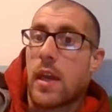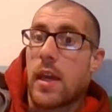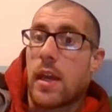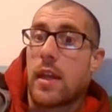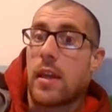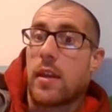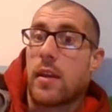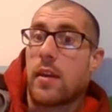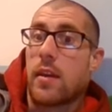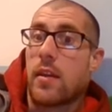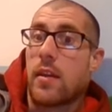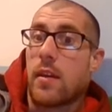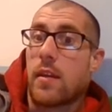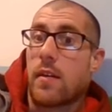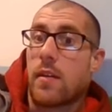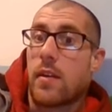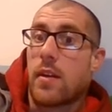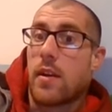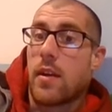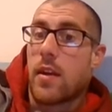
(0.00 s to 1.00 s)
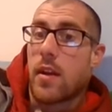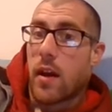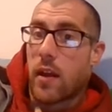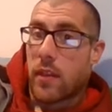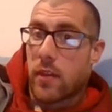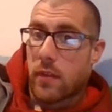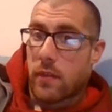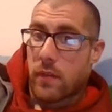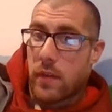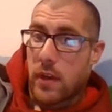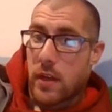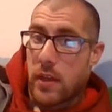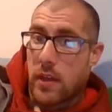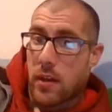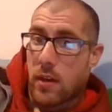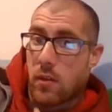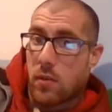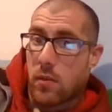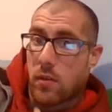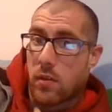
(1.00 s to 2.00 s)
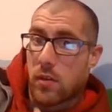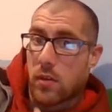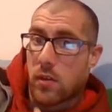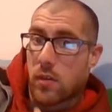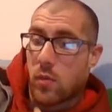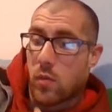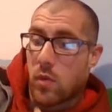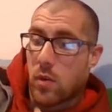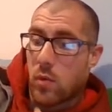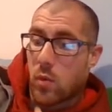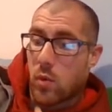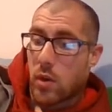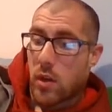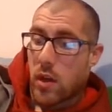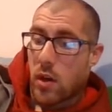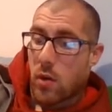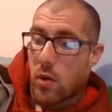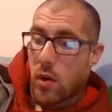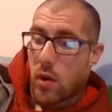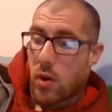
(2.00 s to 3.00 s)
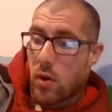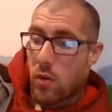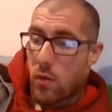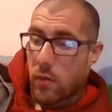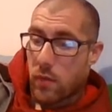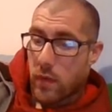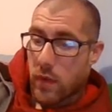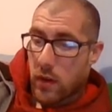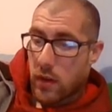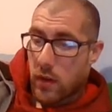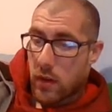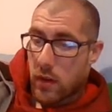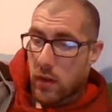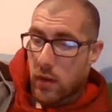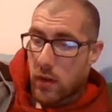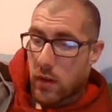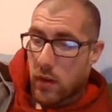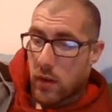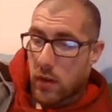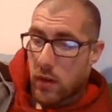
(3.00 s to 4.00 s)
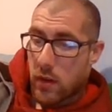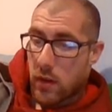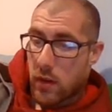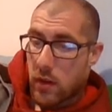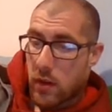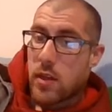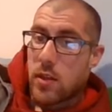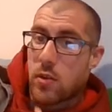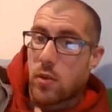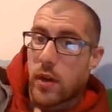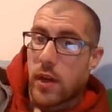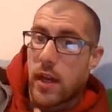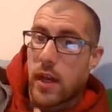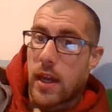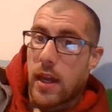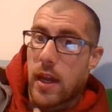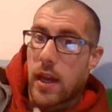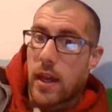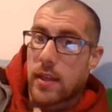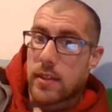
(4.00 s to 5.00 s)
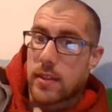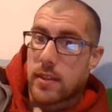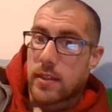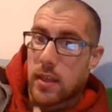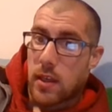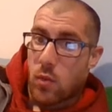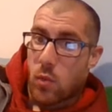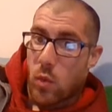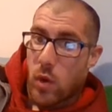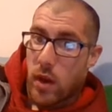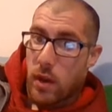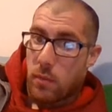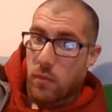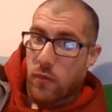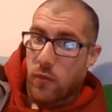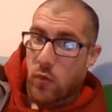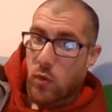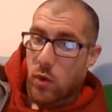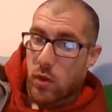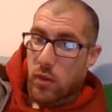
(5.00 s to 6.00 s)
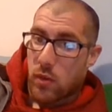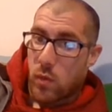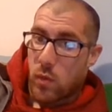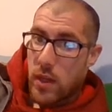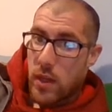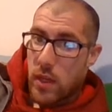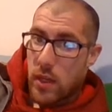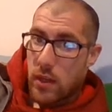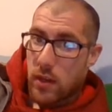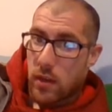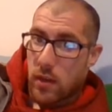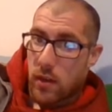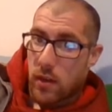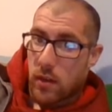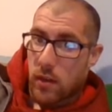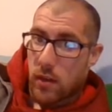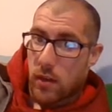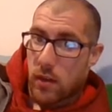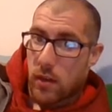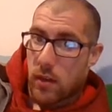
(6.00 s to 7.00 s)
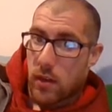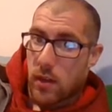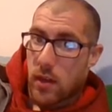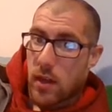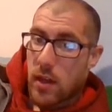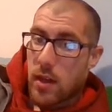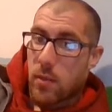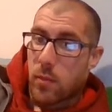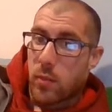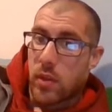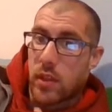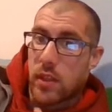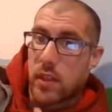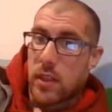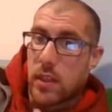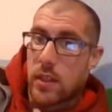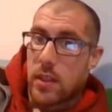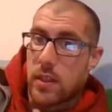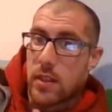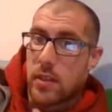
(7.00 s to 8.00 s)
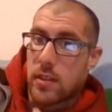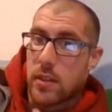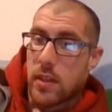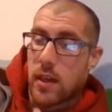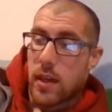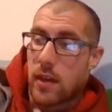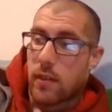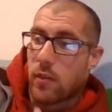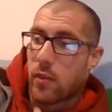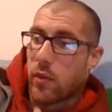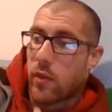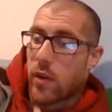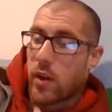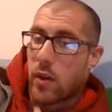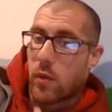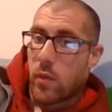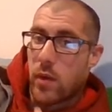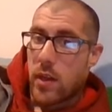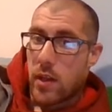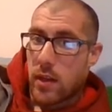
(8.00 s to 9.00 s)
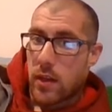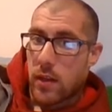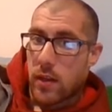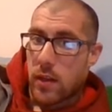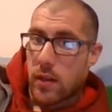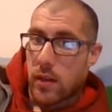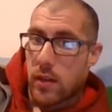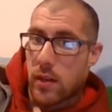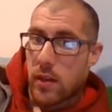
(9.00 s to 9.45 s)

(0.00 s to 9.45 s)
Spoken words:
In another video, we will go over your essay web for the week. Please have a great week.